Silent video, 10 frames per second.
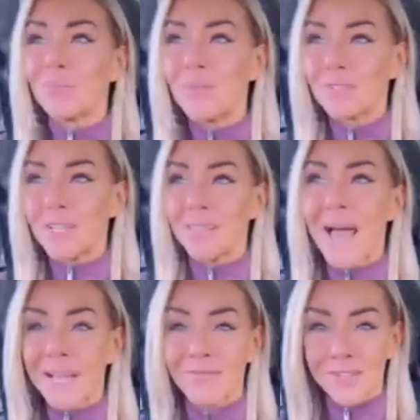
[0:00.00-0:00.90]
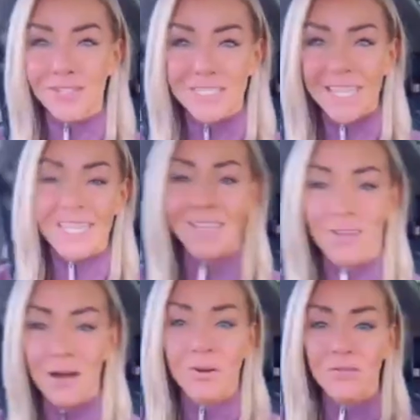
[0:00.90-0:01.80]
there's a lack of understanding
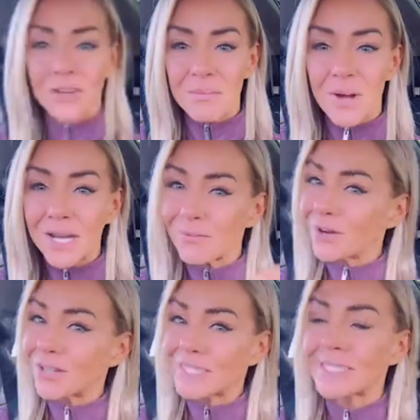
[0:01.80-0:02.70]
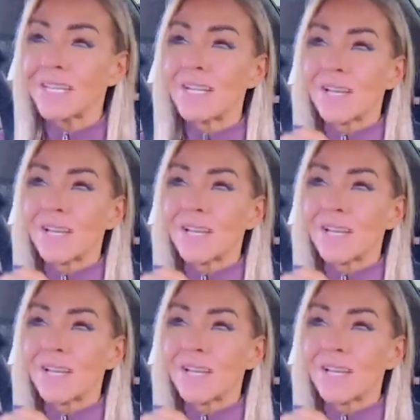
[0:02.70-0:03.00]
of how our freaking body works